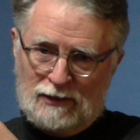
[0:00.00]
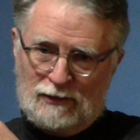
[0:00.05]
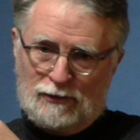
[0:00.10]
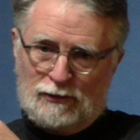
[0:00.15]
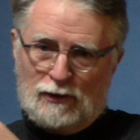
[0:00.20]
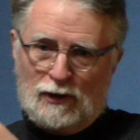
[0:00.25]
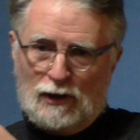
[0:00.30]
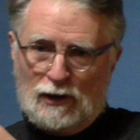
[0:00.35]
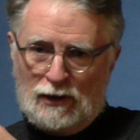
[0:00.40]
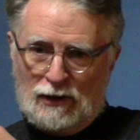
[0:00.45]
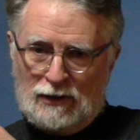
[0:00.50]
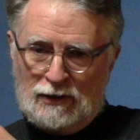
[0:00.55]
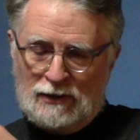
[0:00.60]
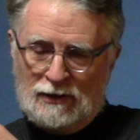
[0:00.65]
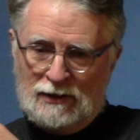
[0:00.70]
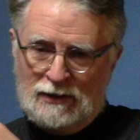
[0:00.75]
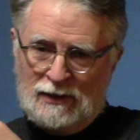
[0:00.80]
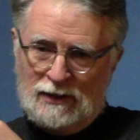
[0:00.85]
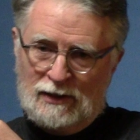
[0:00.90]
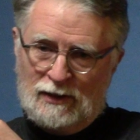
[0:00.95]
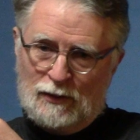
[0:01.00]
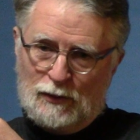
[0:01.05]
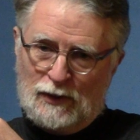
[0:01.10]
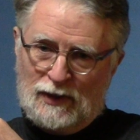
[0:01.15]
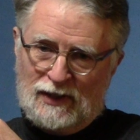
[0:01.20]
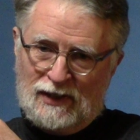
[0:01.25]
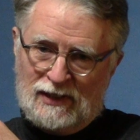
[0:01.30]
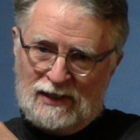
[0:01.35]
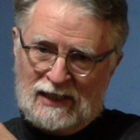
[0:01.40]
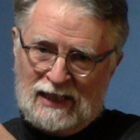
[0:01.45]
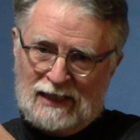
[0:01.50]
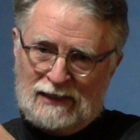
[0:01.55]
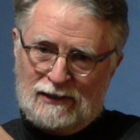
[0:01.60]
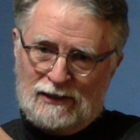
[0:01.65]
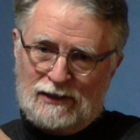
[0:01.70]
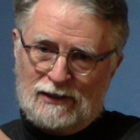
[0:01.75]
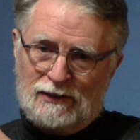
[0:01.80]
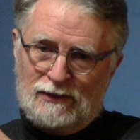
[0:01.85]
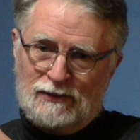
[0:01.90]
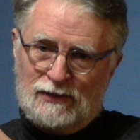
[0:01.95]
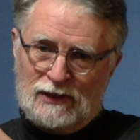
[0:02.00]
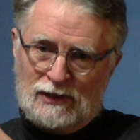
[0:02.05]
it fall with a sense of